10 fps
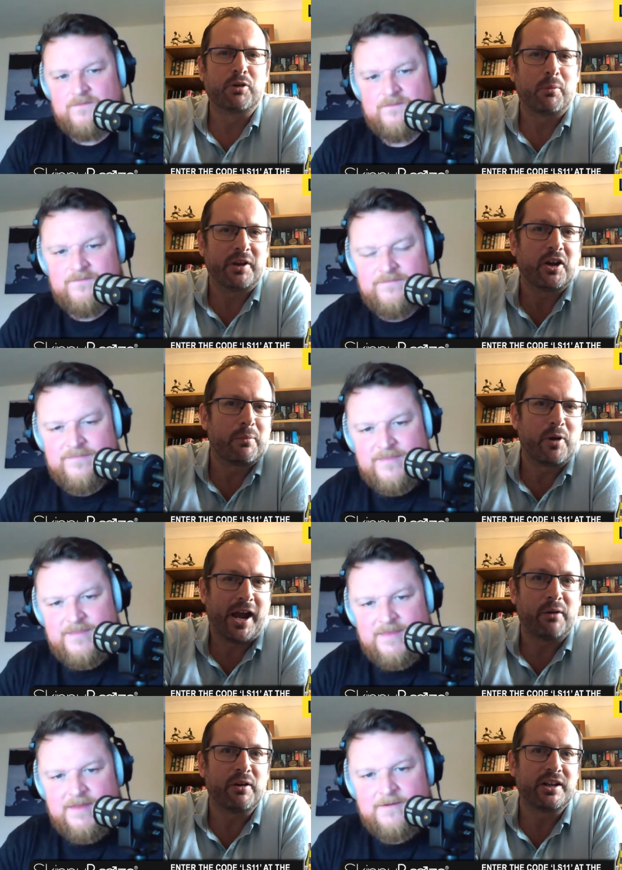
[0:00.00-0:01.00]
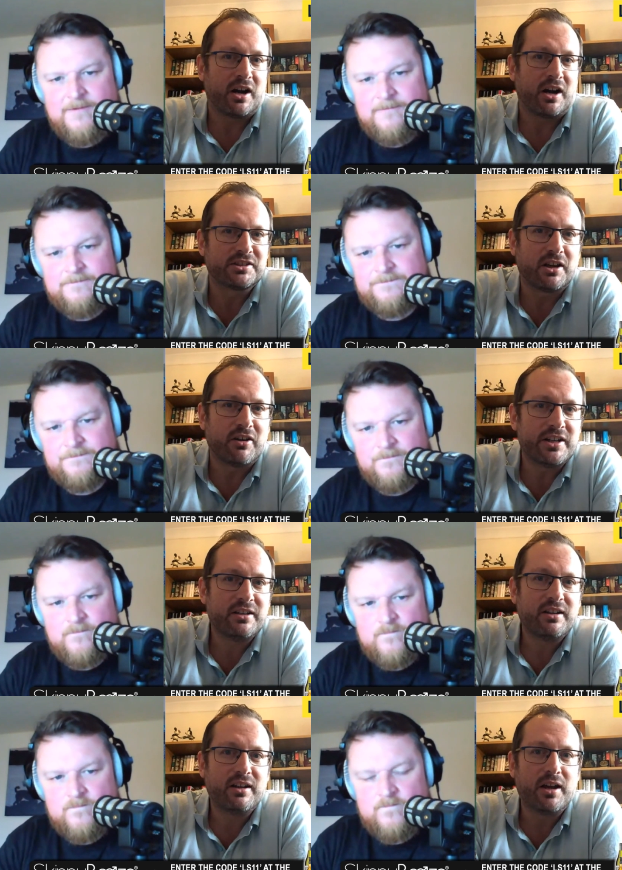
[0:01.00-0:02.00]
Speaker 1: are probably going to put out a younger
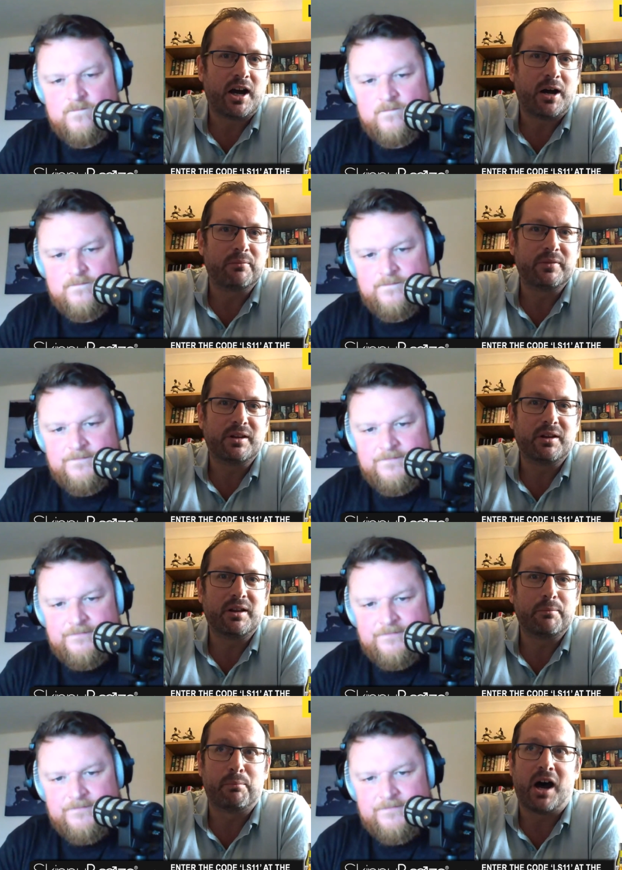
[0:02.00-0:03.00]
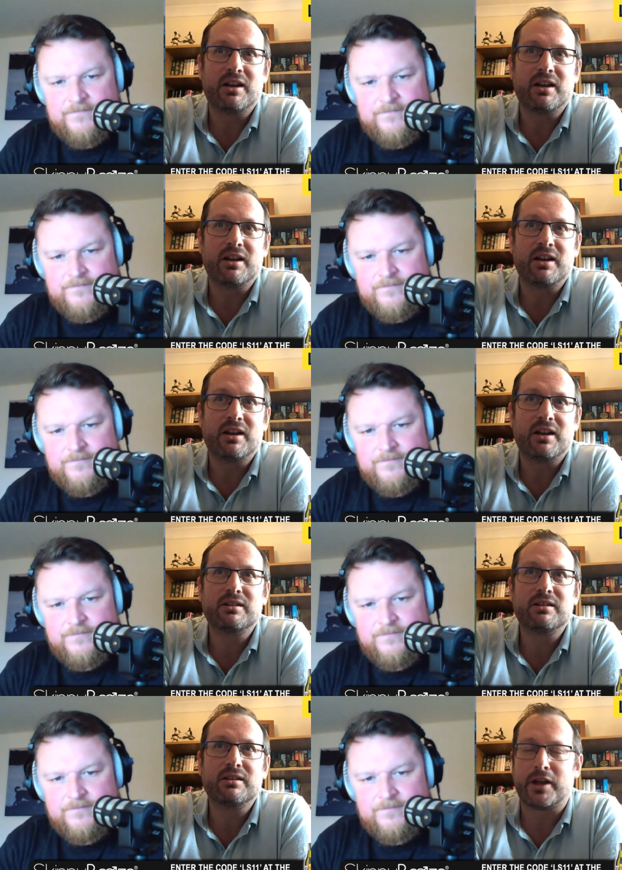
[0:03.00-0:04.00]
side, um, but
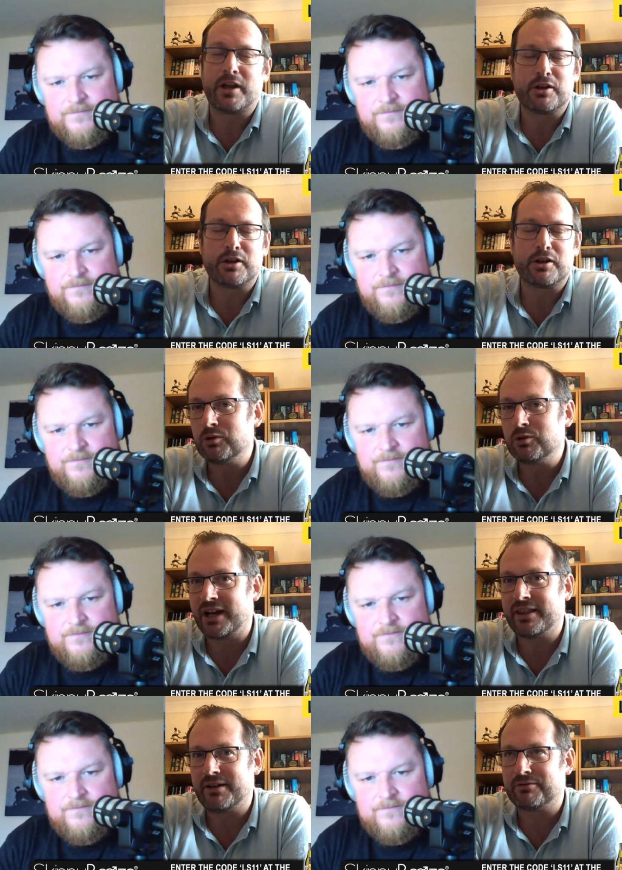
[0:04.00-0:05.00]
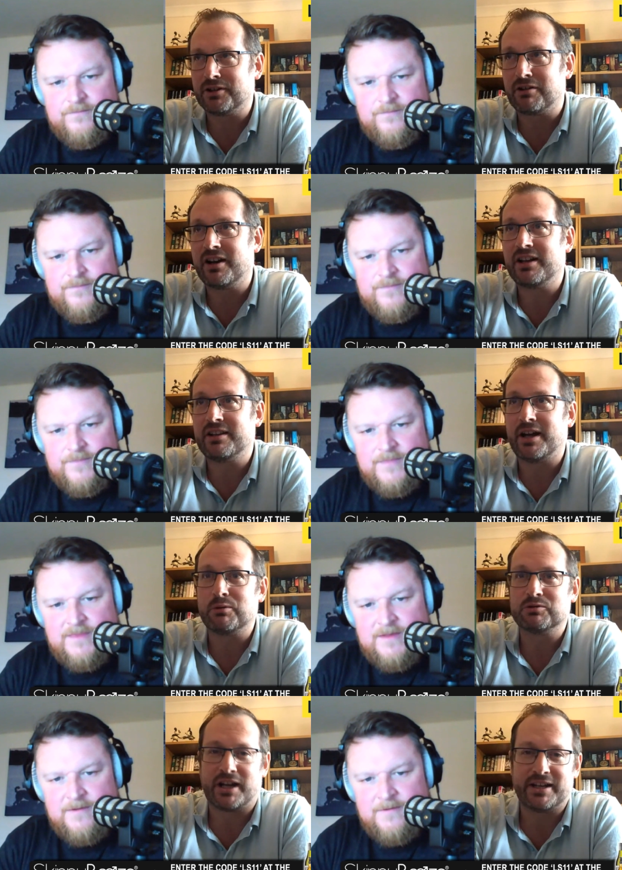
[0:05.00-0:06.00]
I don't think Crawley will take that for
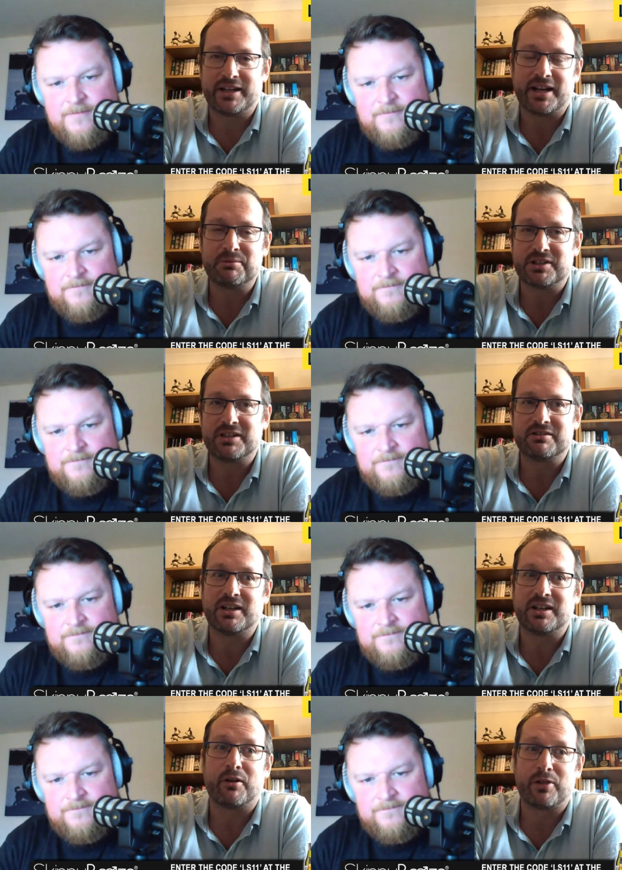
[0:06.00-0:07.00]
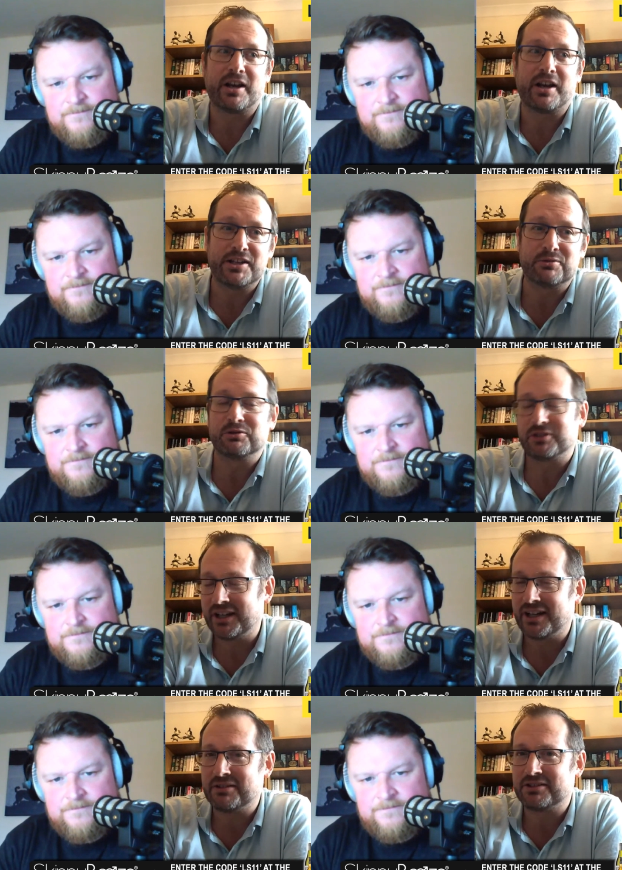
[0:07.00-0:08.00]
granted. They will take the game seriously, and I think Leeds will
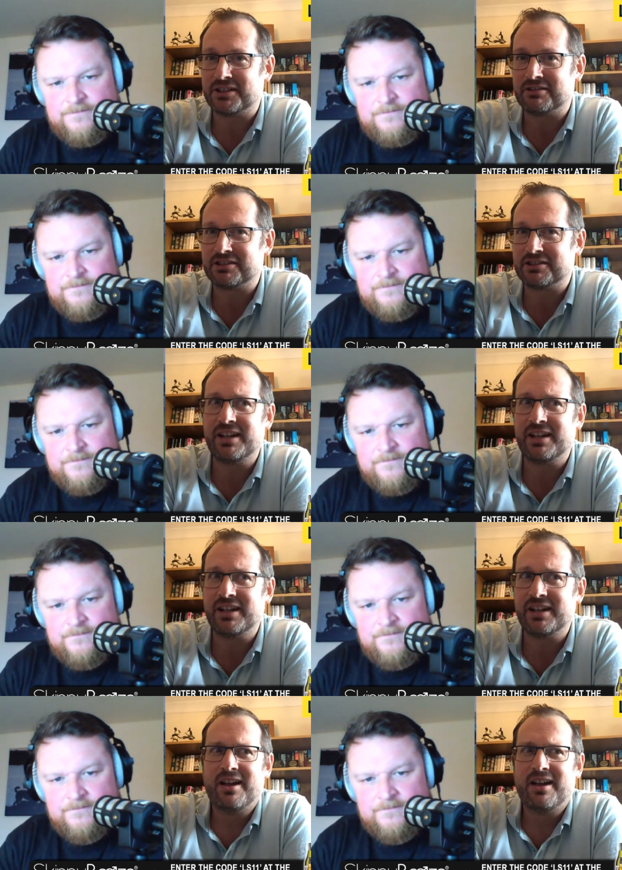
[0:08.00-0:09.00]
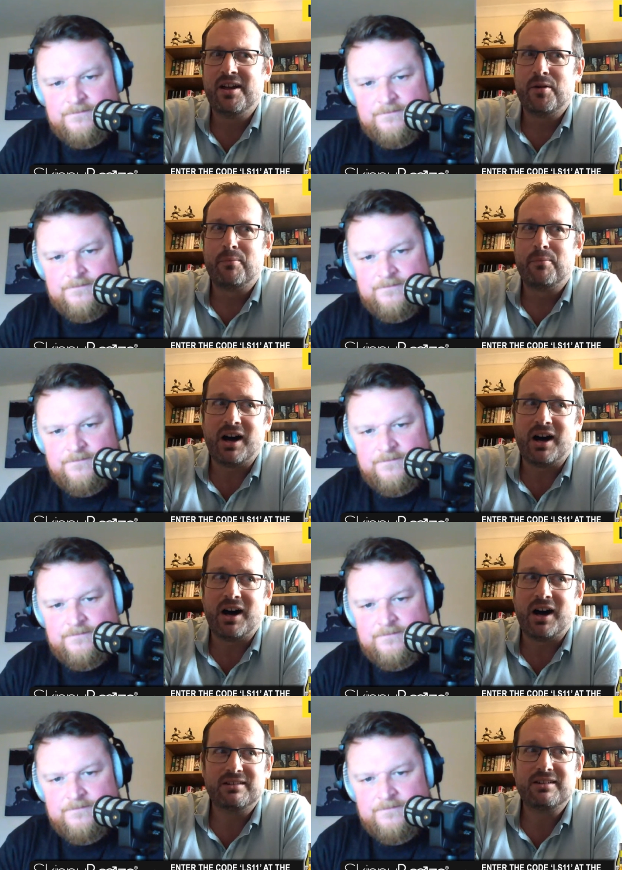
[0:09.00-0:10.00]
take the game seriously.
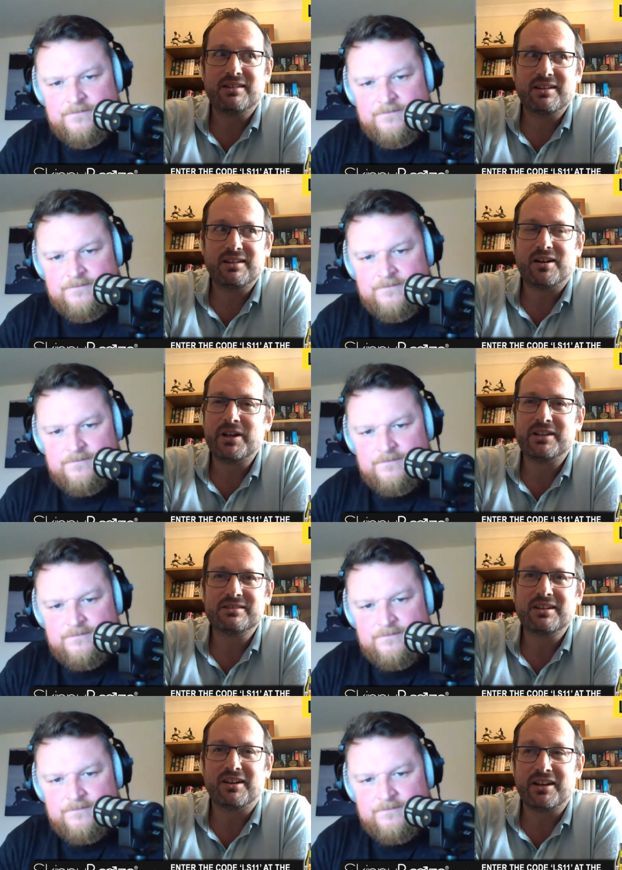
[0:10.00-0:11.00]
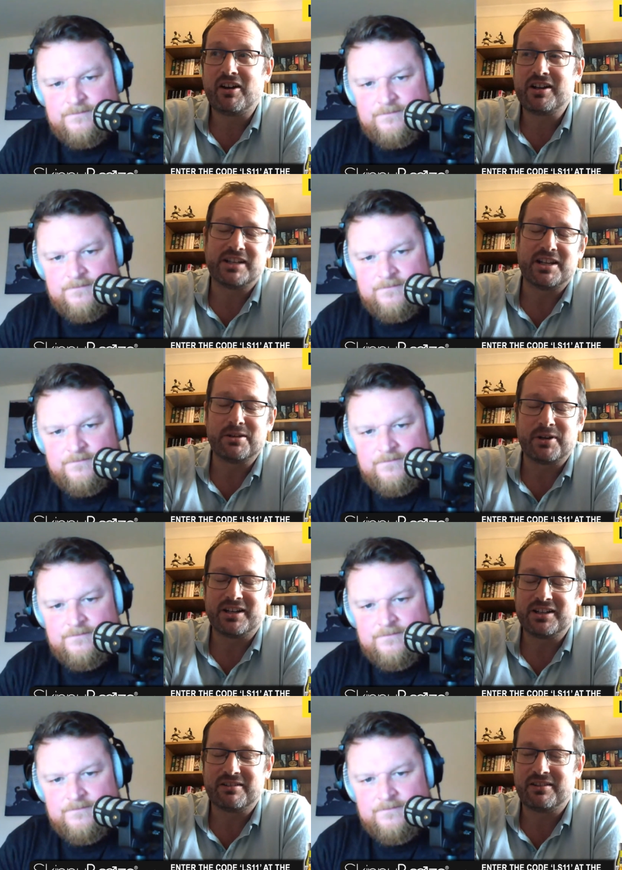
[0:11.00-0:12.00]
But, I mean, I, like I said at the beginning
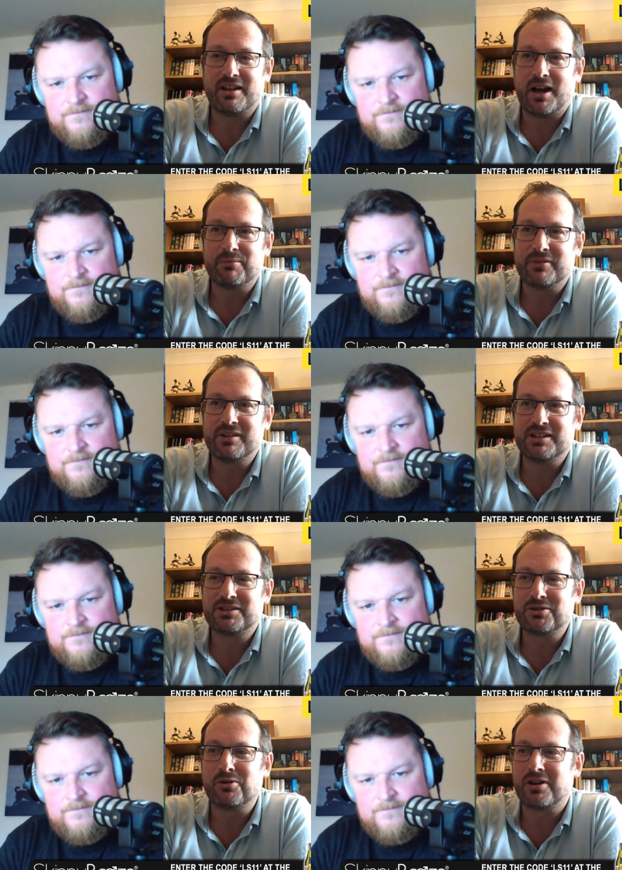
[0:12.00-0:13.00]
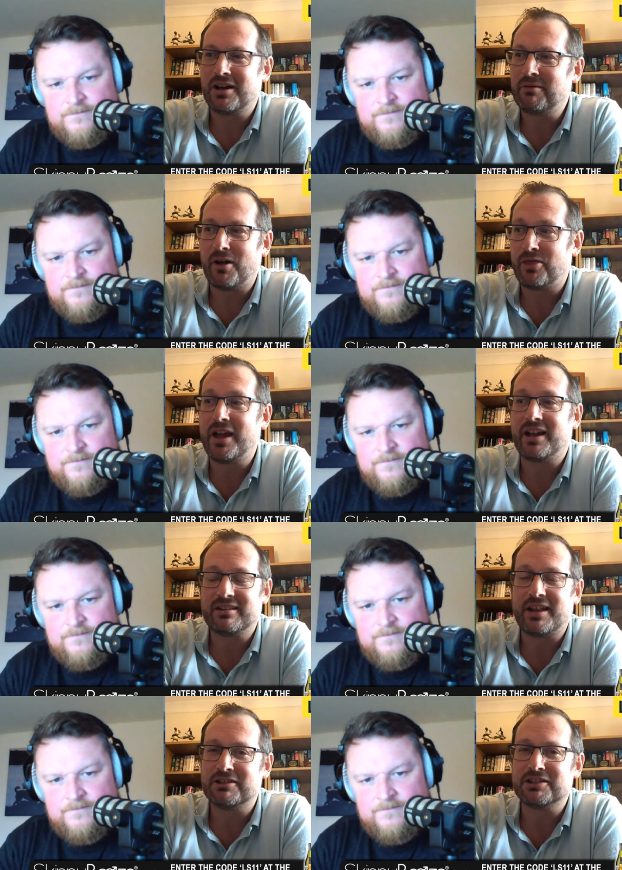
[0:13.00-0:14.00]
of the, um, this talk, I, I think
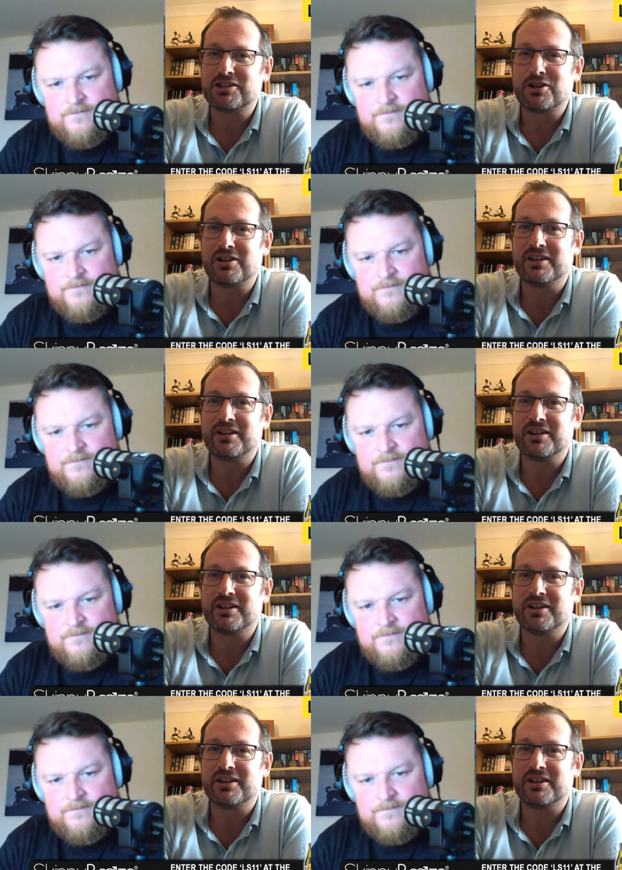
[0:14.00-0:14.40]
there is a shock on the